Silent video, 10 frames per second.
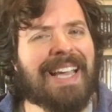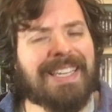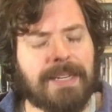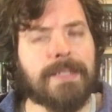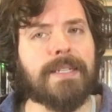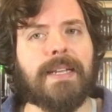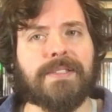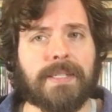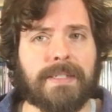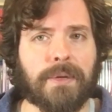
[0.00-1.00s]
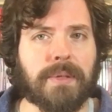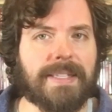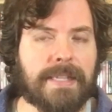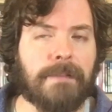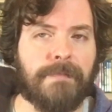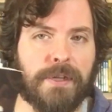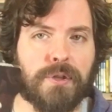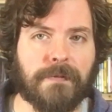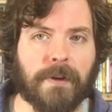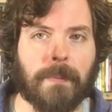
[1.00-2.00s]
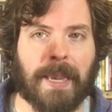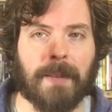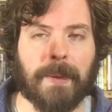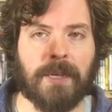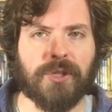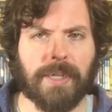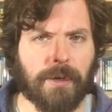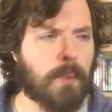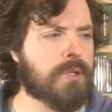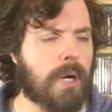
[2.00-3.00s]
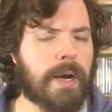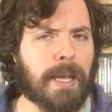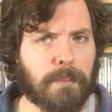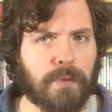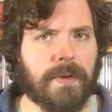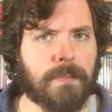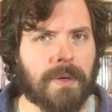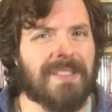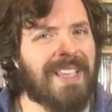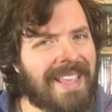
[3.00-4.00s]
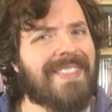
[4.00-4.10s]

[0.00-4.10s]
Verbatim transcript: It doesn't necessarily say feature film animation. I know we're talking movie books.